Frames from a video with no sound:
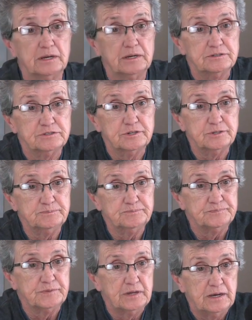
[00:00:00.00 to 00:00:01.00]
So
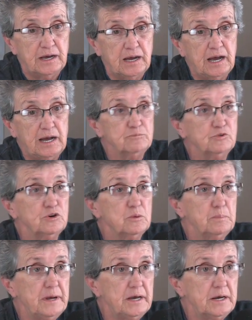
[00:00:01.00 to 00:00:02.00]
I'm real
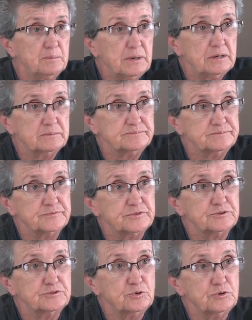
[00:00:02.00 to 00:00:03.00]
bad about
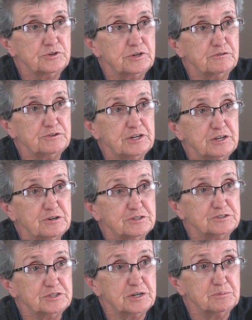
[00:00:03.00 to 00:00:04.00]
throwing everything on the
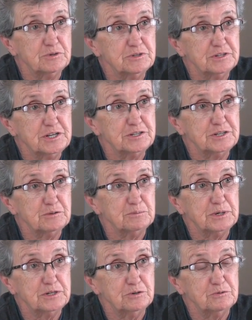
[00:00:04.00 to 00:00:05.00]
table and letting
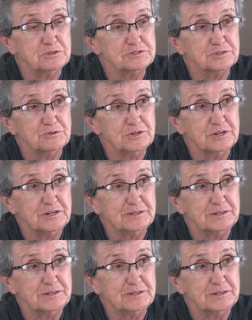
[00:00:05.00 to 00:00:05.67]
everybody know what's going on.